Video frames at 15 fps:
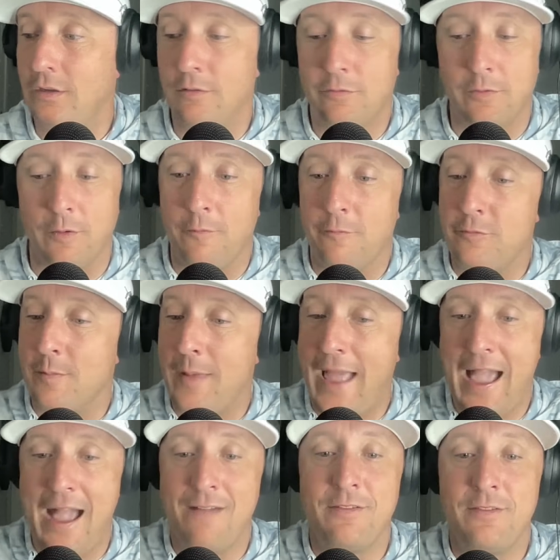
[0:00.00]
from
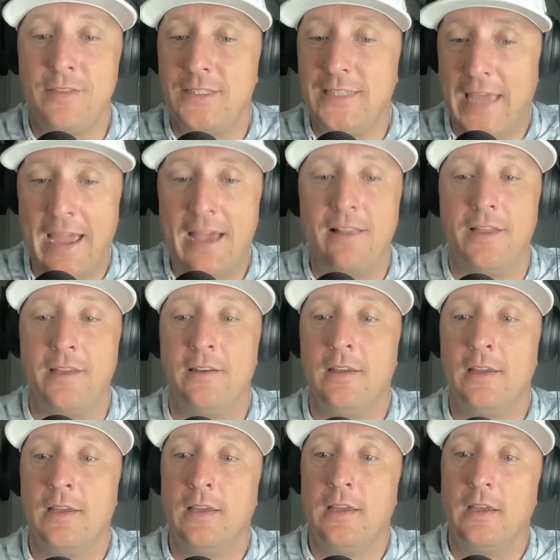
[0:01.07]
having the talent,
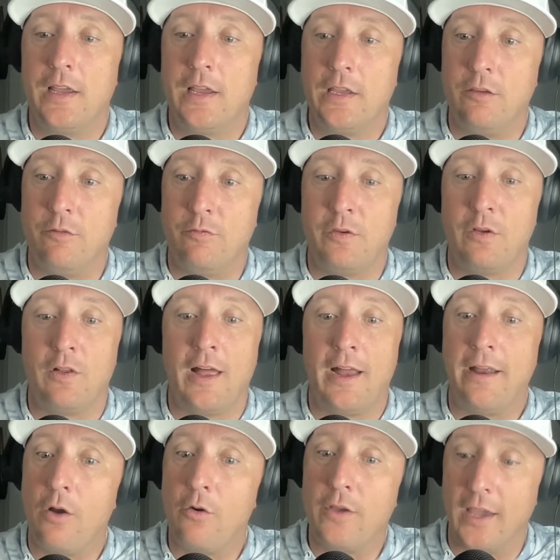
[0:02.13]
you feel
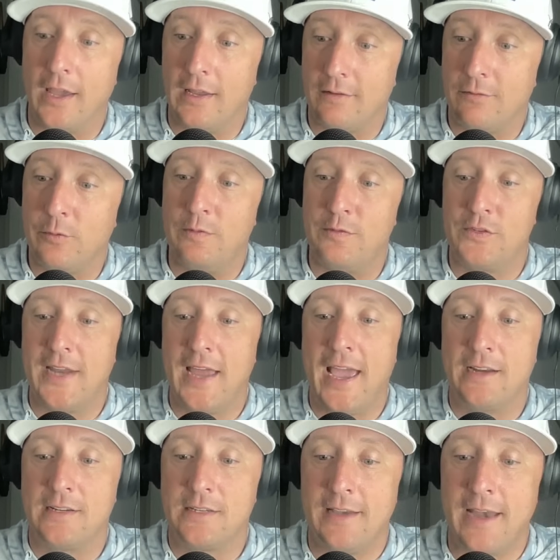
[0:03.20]
like, okay, we've
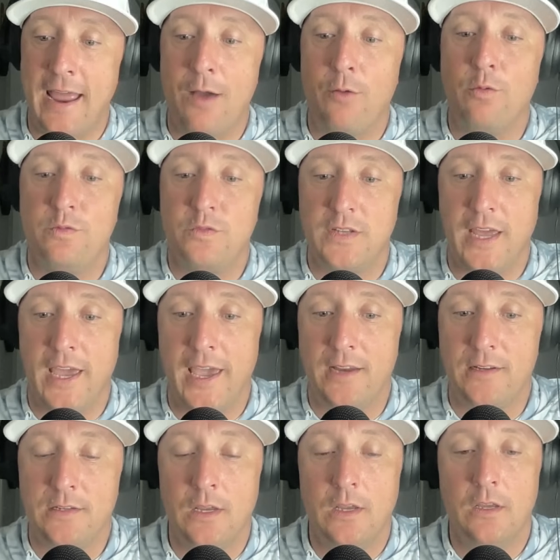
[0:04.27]
stacked
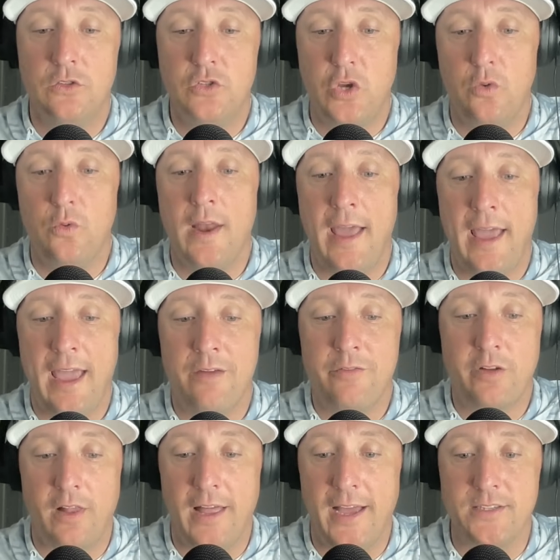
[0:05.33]
2.5
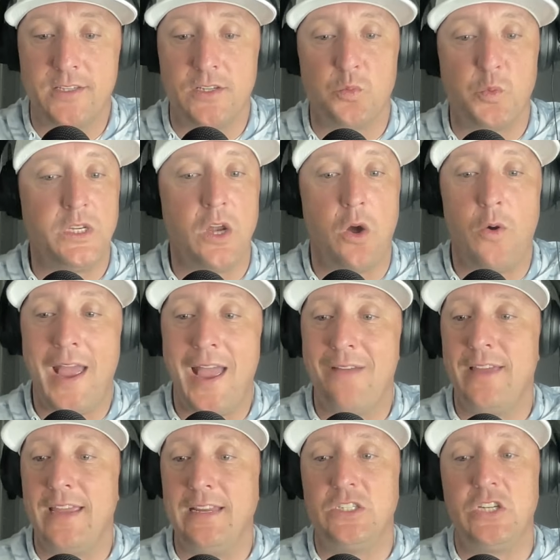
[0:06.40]
classes. We don't
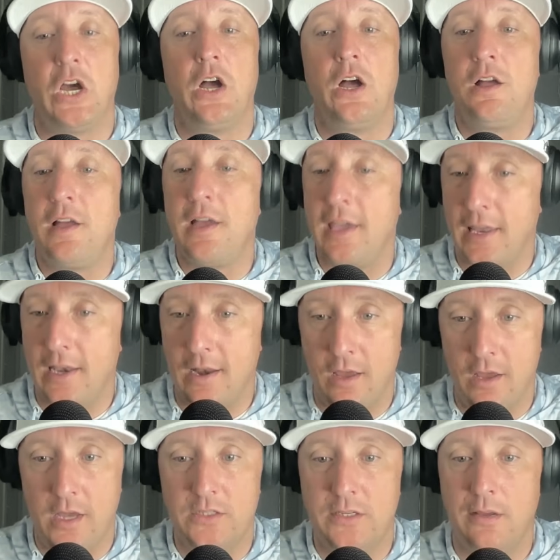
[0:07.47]
have a ton
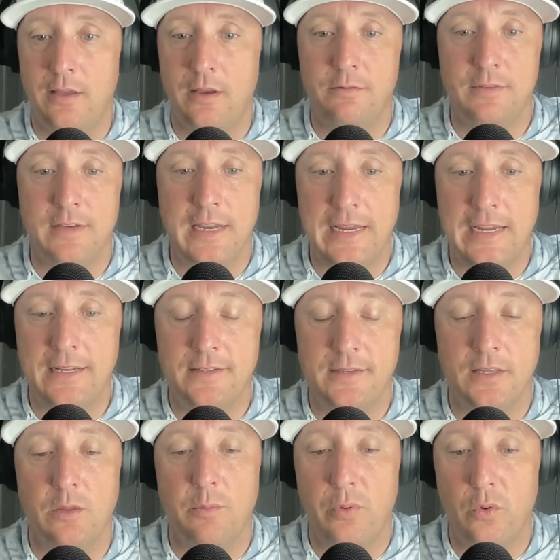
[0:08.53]
of needs
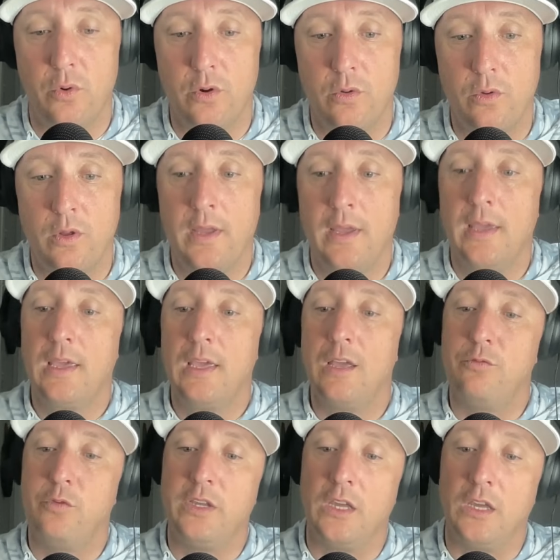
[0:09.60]
in the portal.
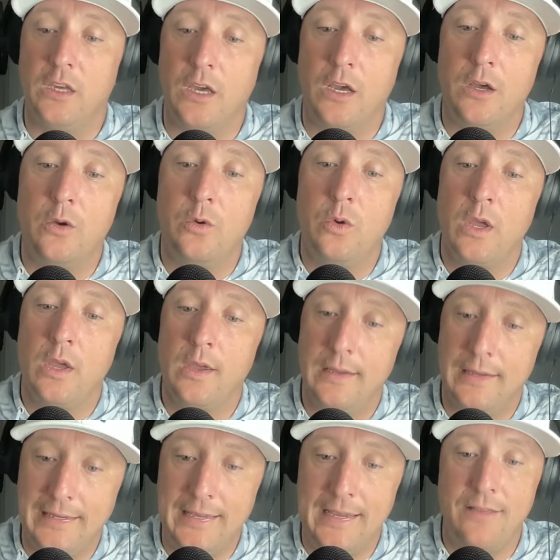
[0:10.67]
If we can go
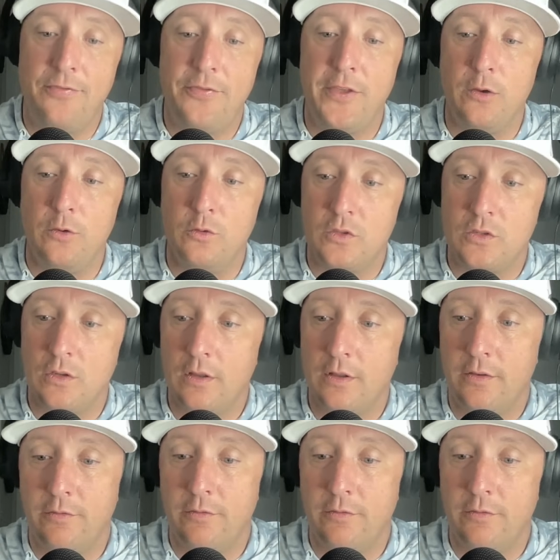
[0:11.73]
get those